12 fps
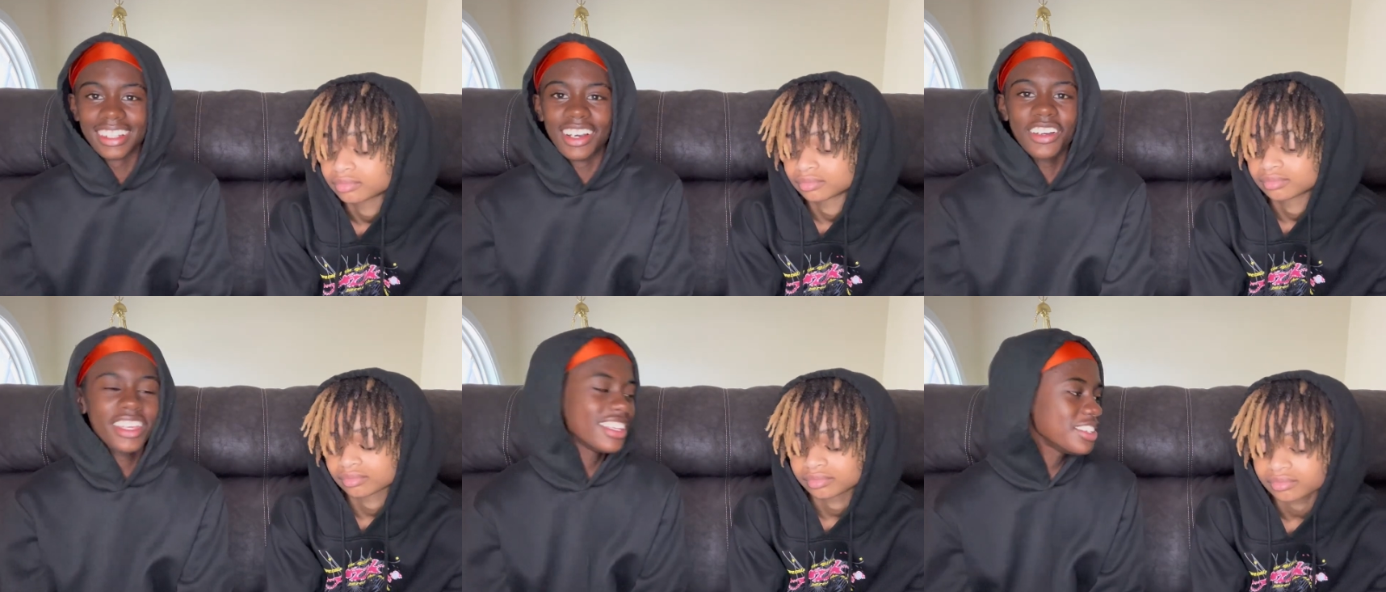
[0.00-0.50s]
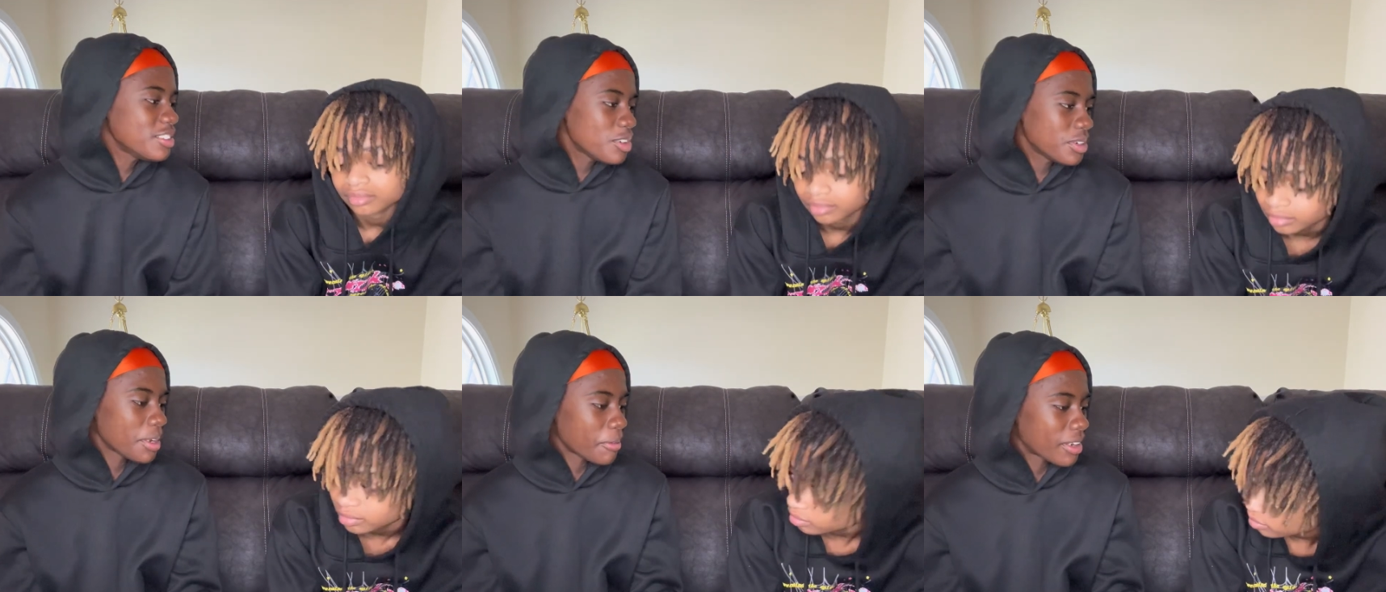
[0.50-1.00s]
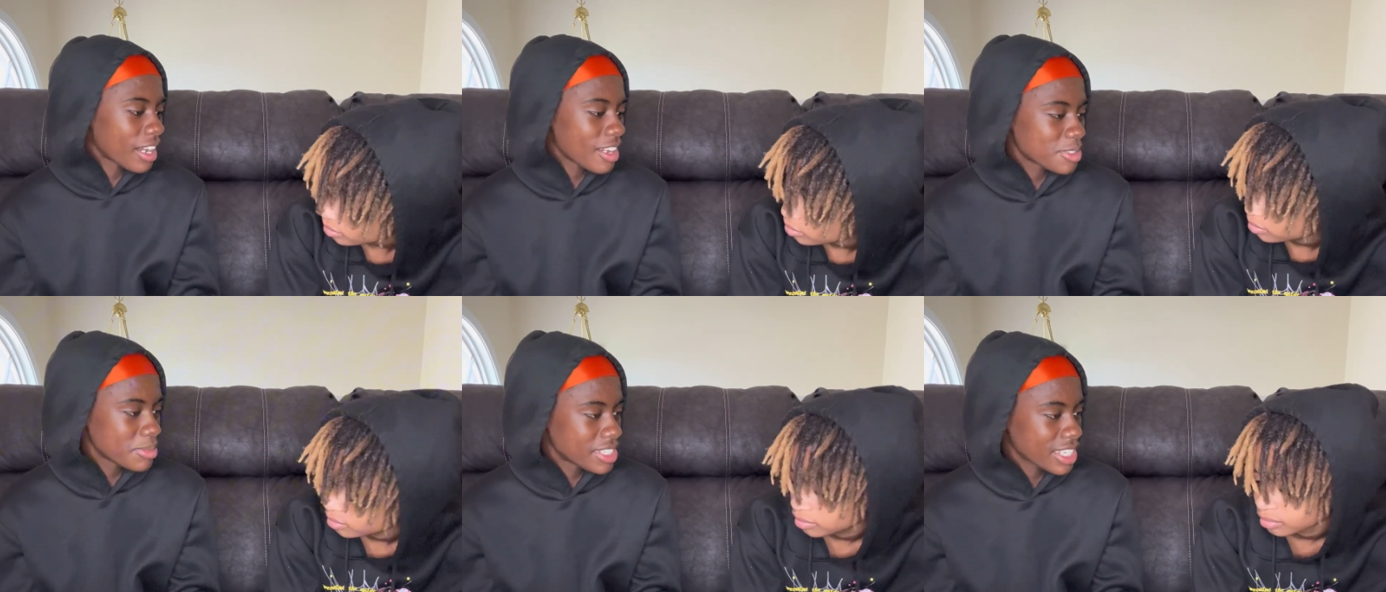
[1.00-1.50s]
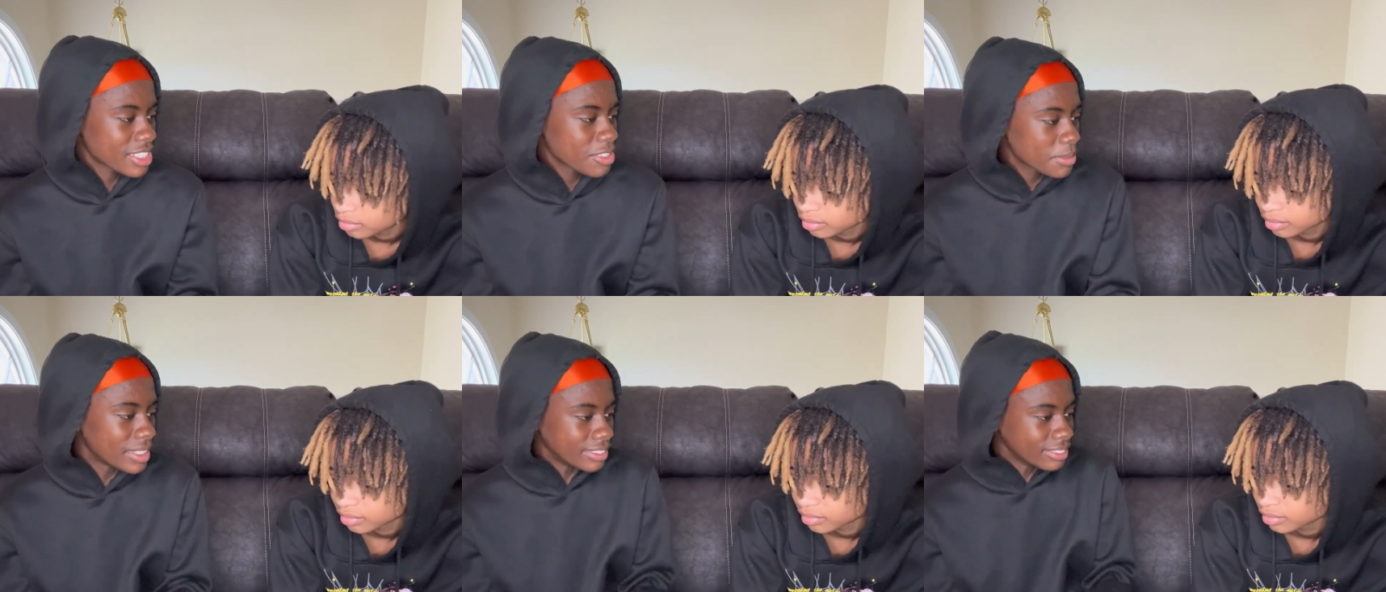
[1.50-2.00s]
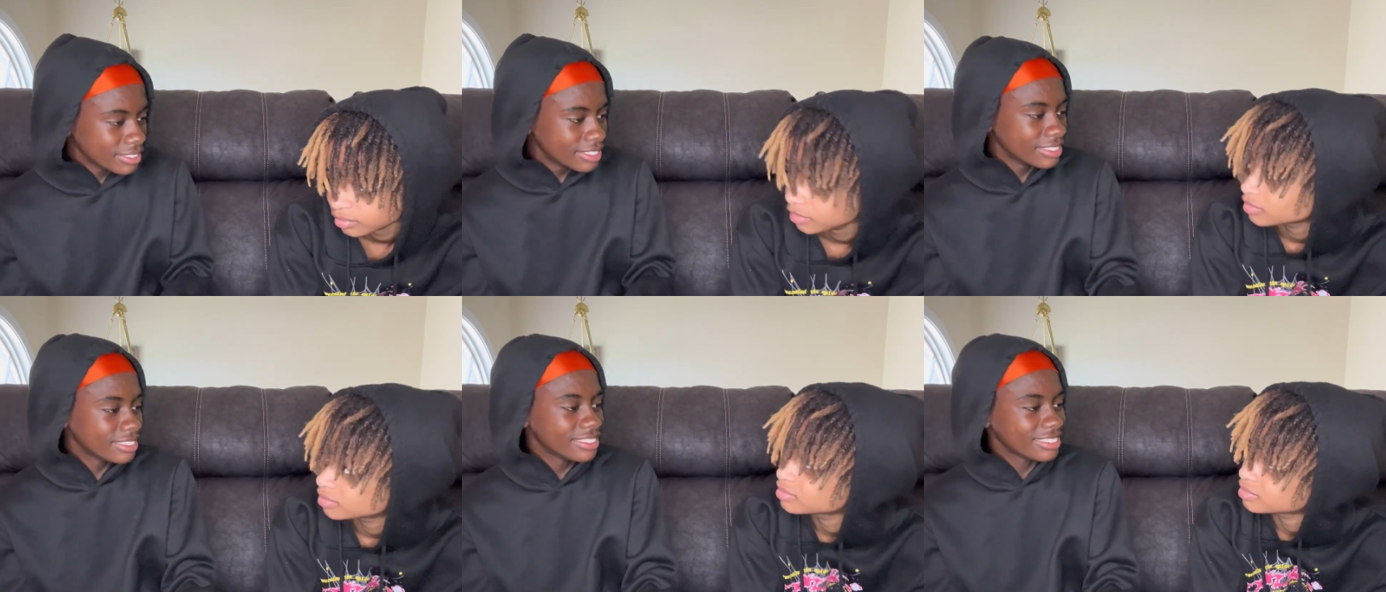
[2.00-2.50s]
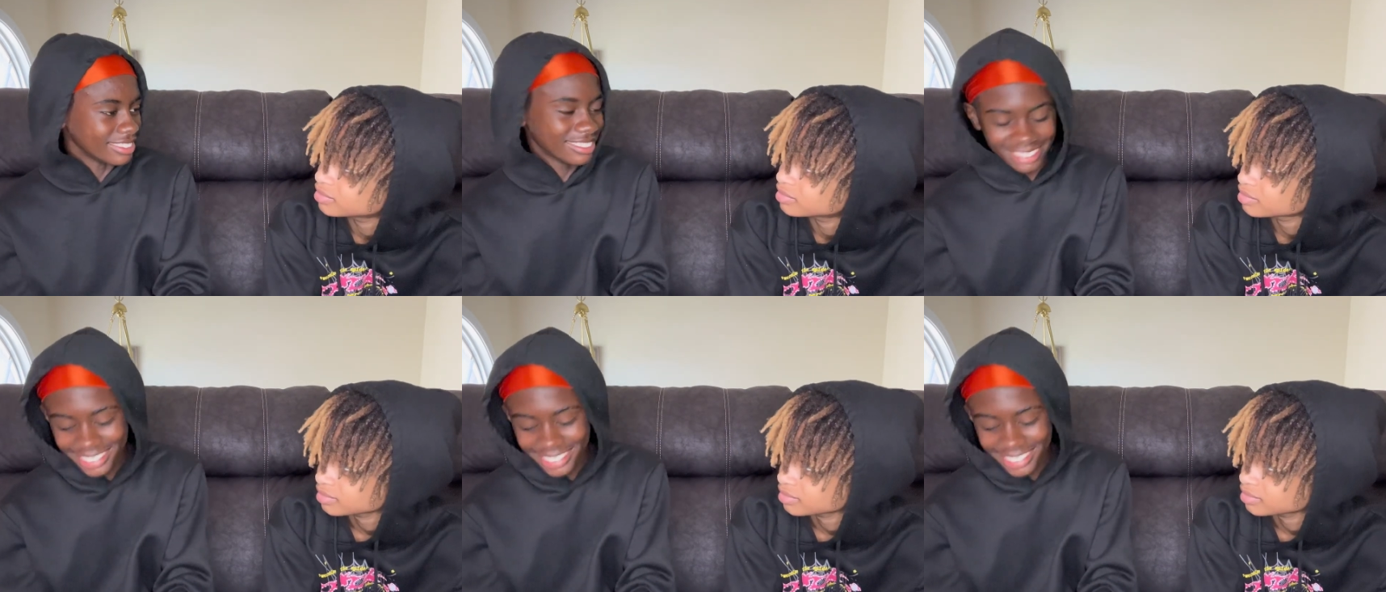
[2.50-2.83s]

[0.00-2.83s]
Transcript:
Speaker 1: Oh yeah, you know when a uh, cops be chasing you be. Mm. Mm